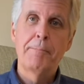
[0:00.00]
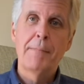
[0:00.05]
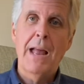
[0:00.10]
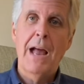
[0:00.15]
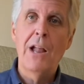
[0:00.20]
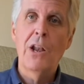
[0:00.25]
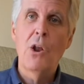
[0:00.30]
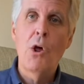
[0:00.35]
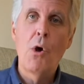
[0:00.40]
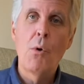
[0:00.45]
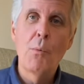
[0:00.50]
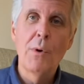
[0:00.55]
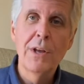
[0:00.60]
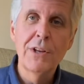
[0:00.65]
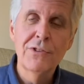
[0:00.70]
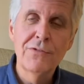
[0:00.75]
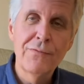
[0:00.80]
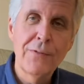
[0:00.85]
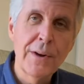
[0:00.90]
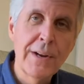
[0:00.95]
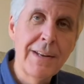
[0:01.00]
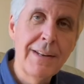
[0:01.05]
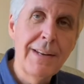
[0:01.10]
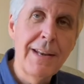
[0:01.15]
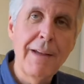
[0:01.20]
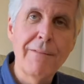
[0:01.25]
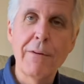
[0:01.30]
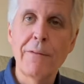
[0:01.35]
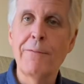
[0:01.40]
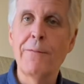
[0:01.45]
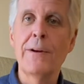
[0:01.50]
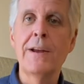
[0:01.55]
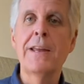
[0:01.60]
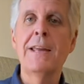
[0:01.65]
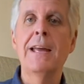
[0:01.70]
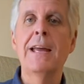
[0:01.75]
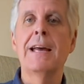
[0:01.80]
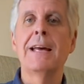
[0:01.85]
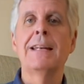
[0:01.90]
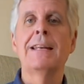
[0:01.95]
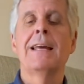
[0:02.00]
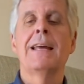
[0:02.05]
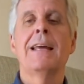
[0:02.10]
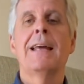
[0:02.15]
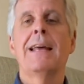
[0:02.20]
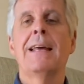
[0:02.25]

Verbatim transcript: I'll always for, never forget